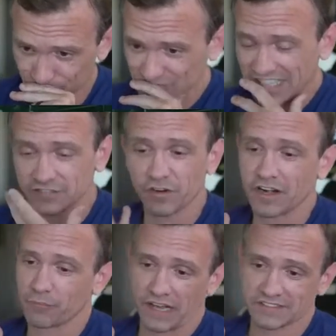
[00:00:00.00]
It's very
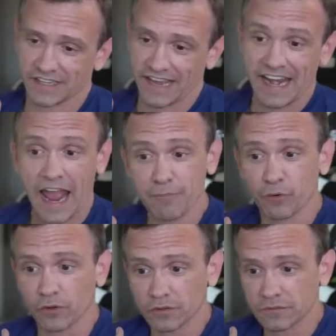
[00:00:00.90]
depressing. In
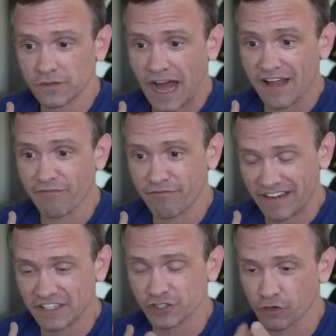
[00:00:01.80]
April, I
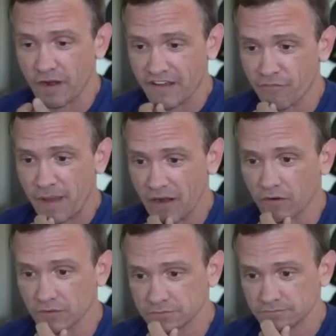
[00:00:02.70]
finished Grave
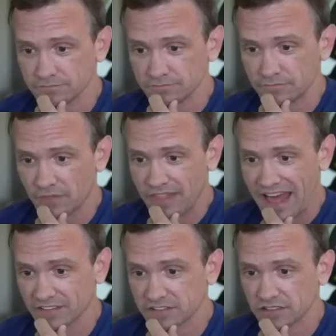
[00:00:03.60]
Peril.
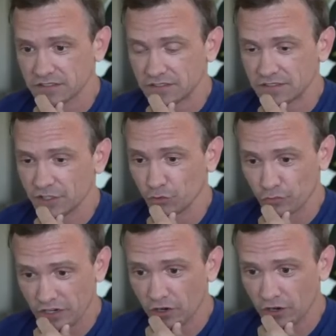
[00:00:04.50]
That, you'll
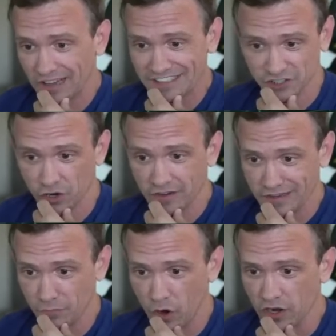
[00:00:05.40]
recall, I started
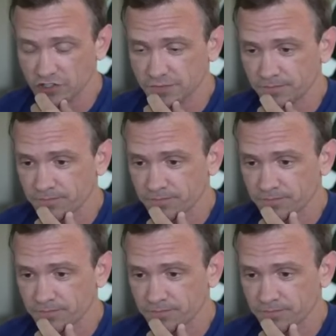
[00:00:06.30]
in March.